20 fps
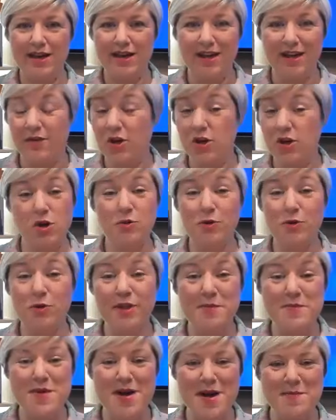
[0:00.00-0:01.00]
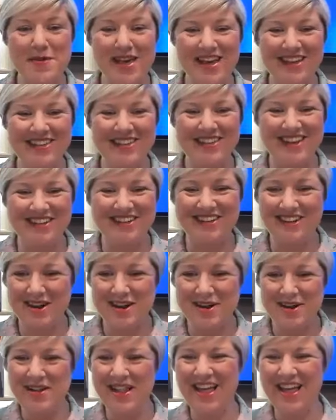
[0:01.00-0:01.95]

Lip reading: if you Google them, I'm guessing, Chanel.